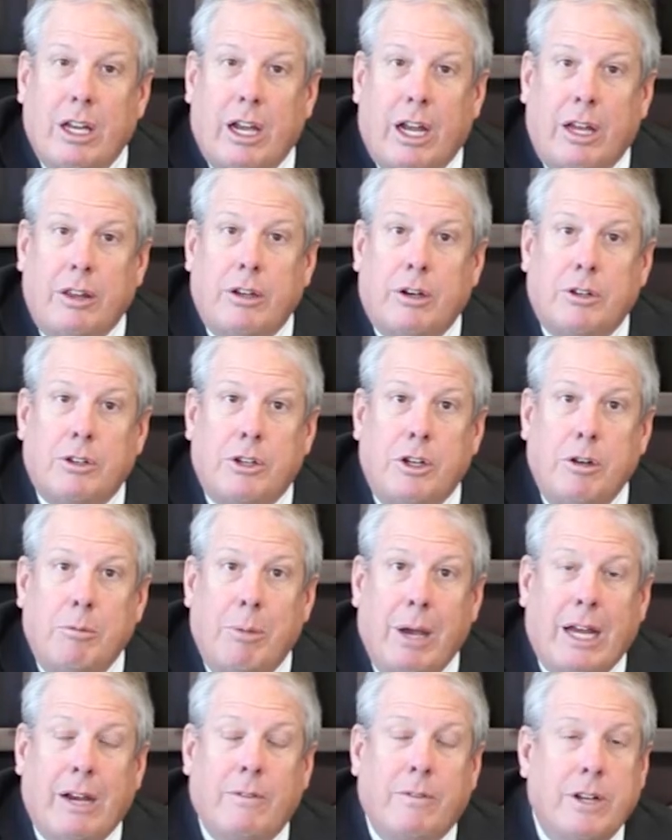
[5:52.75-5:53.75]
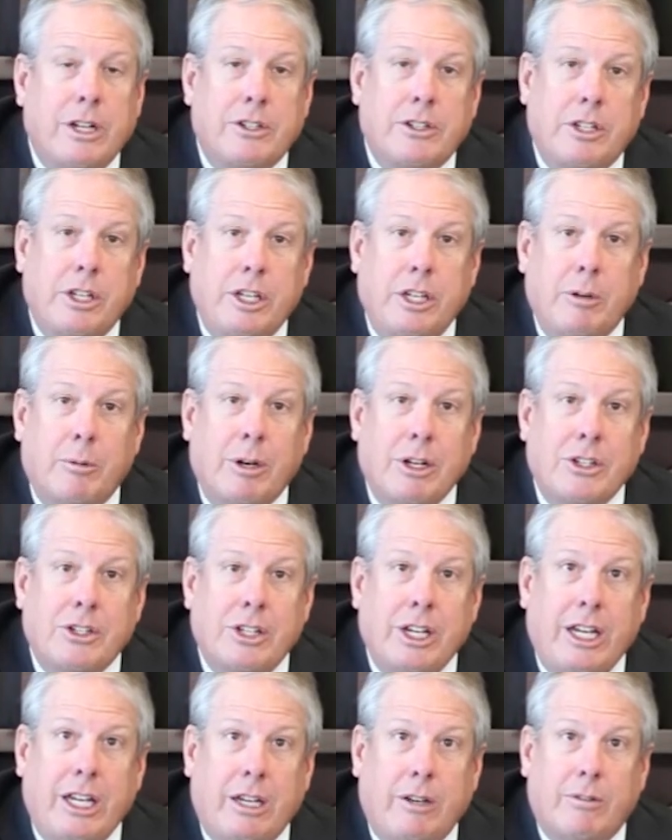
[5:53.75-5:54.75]
and there's two benefits that you
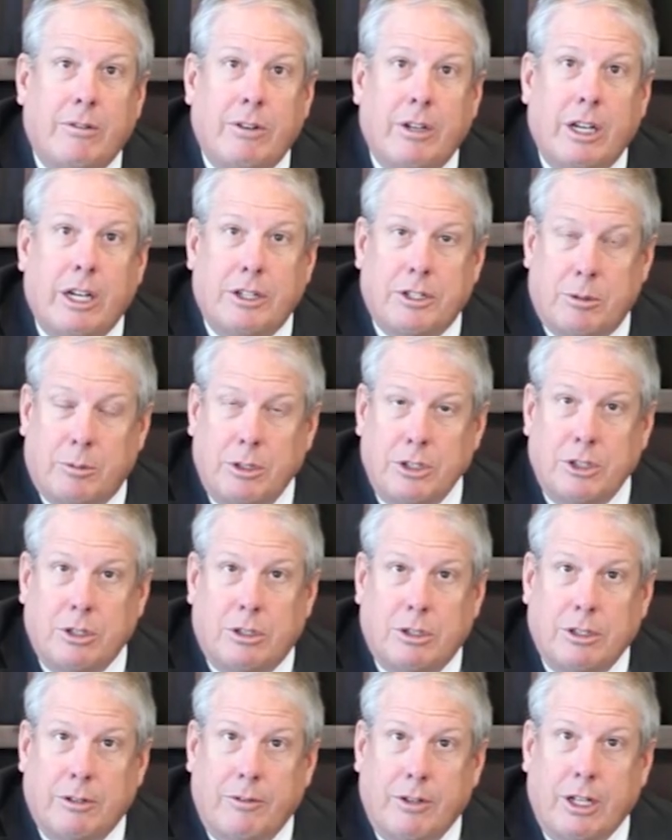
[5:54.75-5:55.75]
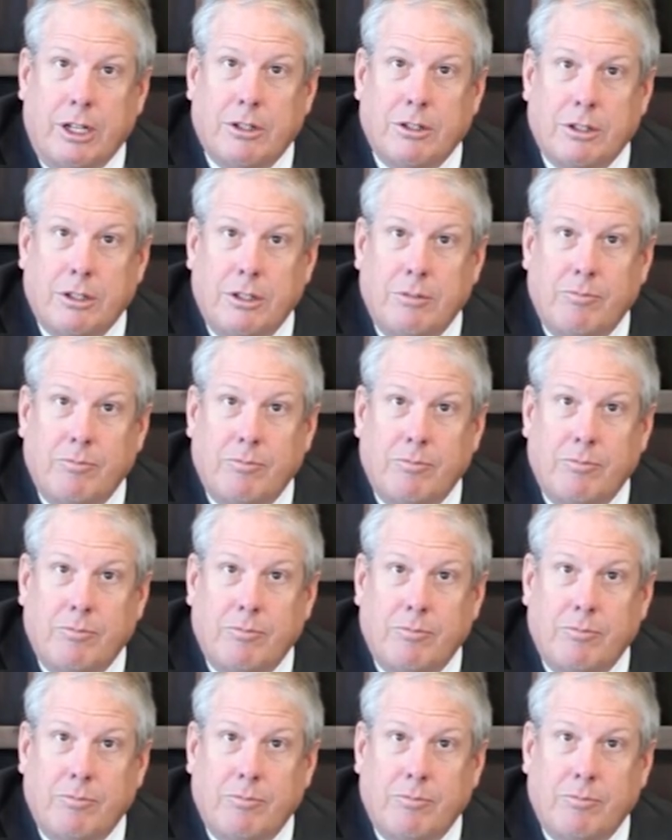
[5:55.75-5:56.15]
receive as a result of this.